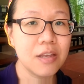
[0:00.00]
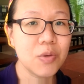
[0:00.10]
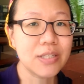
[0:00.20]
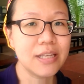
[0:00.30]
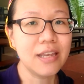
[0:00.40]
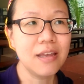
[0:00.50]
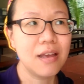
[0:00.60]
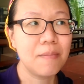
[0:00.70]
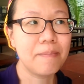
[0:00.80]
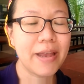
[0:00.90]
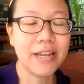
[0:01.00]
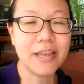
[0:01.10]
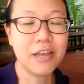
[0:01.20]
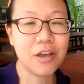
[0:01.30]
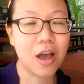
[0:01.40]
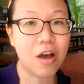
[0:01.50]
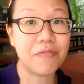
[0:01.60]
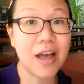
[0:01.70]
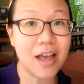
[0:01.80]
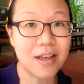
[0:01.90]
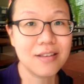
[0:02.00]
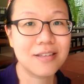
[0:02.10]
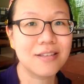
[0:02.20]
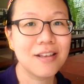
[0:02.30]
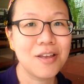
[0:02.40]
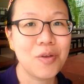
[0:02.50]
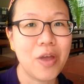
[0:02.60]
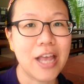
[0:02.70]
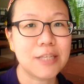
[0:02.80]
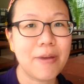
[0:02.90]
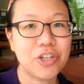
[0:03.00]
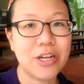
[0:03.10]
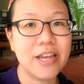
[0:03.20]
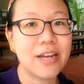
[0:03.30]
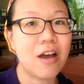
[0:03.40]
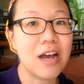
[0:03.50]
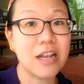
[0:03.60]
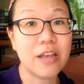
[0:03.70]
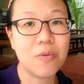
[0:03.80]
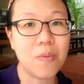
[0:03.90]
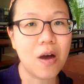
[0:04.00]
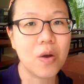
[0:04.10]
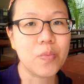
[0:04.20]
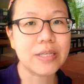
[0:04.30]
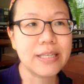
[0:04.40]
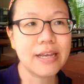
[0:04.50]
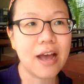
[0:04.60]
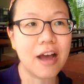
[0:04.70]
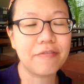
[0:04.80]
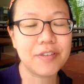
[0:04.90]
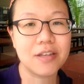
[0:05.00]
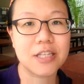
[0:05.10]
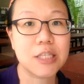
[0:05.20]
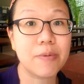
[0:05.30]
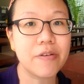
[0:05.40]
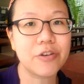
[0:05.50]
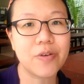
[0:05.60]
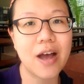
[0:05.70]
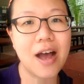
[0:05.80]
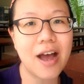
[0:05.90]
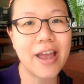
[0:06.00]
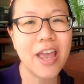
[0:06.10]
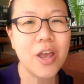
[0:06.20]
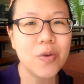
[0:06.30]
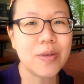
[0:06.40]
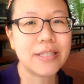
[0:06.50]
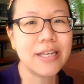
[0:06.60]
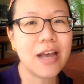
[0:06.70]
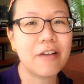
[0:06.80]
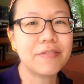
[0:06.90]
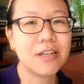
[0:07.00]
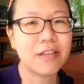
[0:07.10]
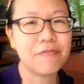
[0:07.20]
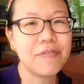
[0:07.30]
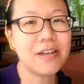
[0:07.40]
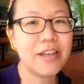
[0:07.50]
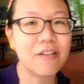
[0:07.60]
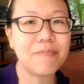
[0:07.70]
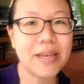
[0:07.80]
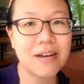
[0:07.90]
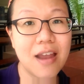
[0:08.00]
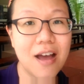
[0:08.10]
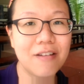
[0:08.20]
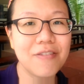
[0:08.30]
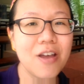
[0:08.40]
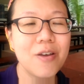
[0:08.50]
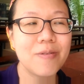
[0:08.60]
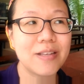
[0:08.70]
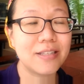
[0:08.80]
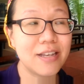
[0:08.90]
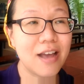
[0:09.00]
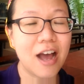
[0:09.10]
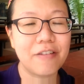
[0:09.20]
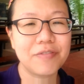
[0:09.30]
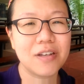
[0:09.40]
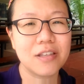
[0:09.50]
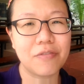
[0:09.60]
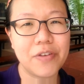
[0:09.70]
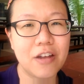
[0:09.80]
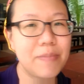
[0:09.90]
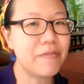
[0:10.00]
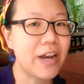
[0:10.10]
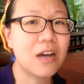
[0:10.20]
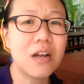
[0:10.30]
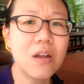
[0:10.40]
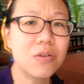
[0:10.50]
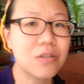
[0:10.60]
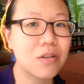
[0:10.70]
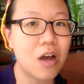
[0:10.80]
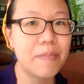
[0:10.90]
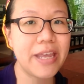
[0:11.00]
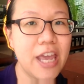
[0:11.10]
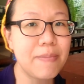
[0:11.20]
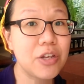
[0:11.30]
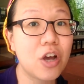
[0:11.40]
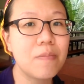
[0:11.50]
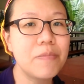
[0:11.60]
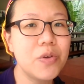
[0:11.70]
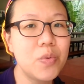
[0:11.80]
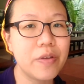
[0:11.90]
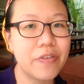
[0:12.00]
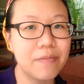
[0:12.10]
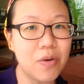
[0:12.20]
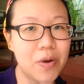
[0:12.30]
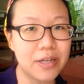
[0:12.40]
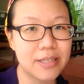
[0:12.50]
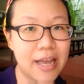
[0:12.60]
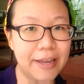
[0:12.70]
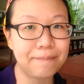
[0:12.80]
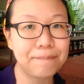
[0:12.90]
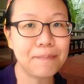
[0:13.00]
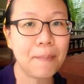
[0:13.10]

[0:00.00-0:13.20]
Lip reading: you see, many of us, especially in our earlier walk, we seek after the spiritual high. We seek after the feeling of being loved. We seek after the feeling of being very close to God, being able to commune with Him all the time.